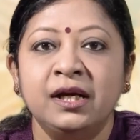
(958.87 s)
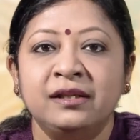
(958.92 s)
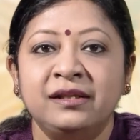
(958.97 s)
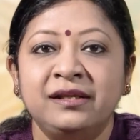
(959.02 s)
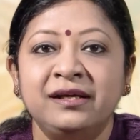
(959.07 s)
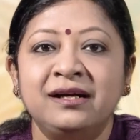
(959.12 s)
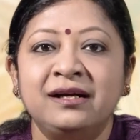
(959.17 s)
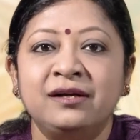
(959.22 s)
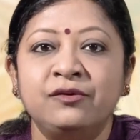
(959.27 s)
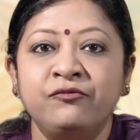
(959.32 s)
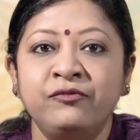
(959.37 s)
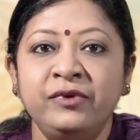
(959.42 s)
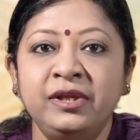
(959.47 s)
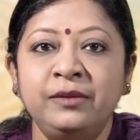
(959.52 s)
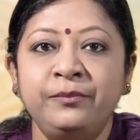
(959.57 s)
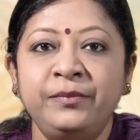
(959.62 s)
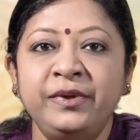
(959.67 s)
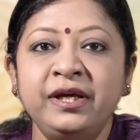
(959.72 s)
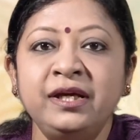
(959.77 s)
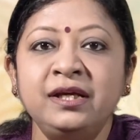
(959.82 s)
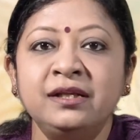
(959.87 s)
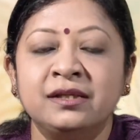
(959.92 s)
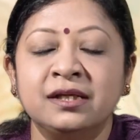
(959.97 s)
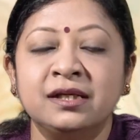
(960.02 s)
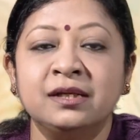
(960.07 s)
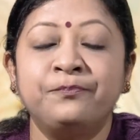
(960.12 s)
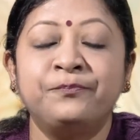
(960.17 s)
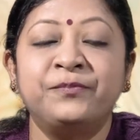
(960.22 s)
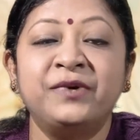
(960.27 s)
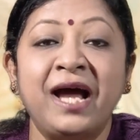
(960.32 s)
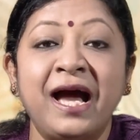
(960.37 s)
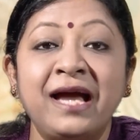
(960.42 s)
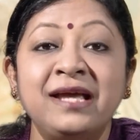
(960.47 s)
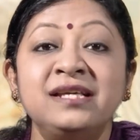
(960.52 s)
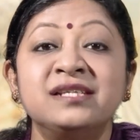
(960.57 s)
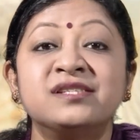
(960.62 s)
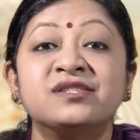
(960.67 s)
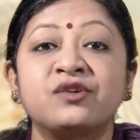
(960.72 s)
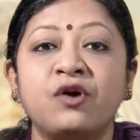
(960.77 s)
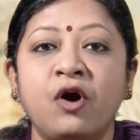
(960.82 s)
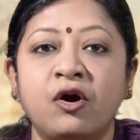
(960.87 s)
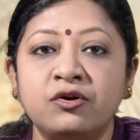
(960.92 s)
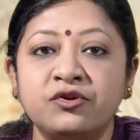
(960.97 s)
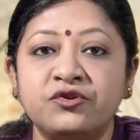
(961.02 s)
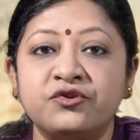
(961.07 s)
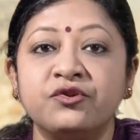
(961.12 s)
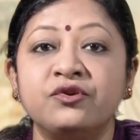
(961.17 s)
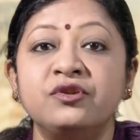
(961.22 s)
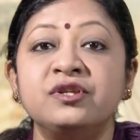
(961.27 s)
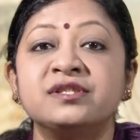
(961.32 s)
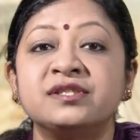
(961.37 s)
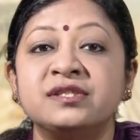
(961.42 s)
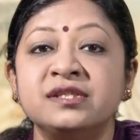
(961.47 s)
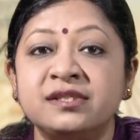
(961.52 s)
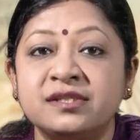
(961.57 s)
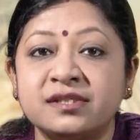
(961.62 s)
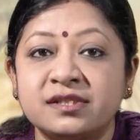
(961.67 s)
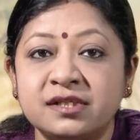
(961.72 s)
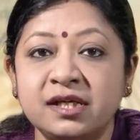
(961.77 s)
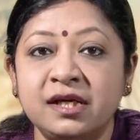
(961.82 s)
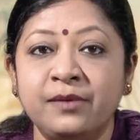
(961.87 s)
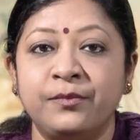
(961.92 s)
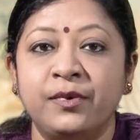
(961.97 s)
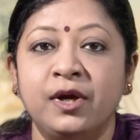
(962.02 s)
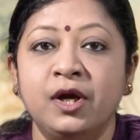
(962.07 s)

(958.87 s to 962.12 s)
There will be the price control system